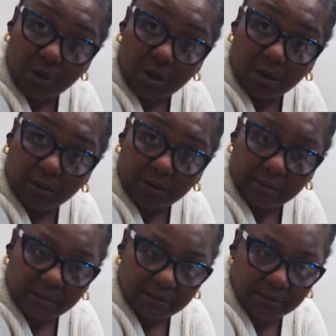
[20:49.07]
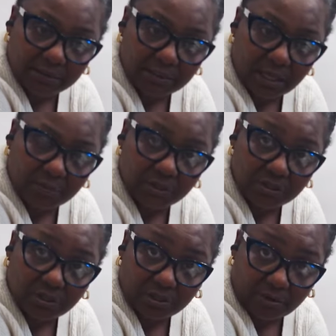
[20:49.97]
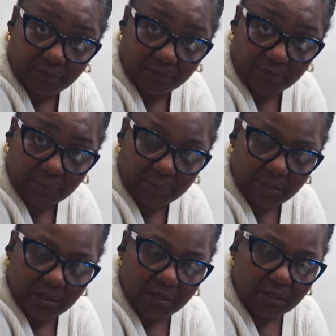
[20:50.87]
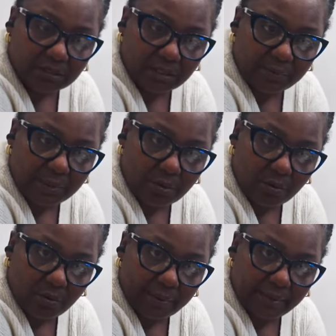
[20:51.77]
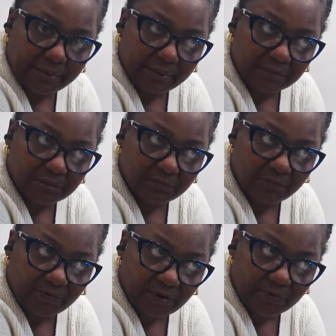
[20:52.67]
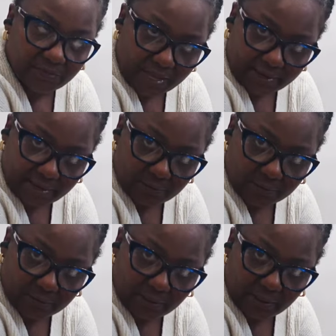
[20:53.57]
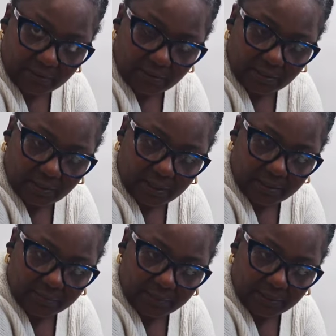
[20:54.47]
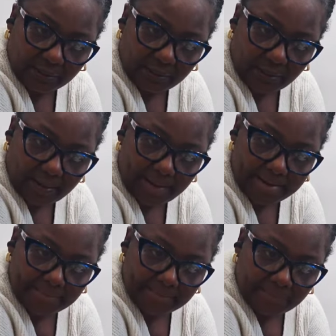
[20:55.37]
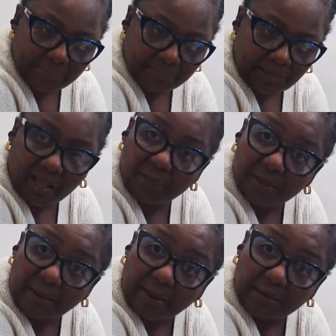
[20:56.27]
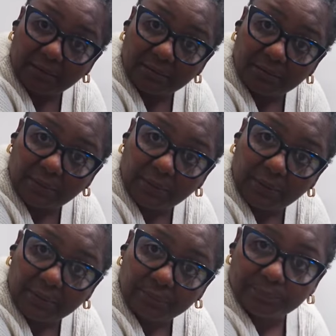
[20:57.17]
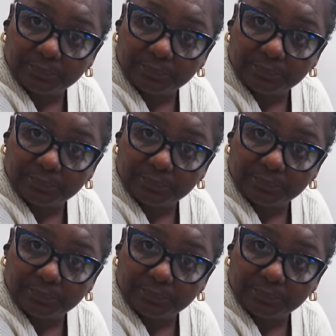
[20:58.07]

long and I need to see how much to cut off of them. So let me go and figure that out and then I'll be I'll be back. Okay?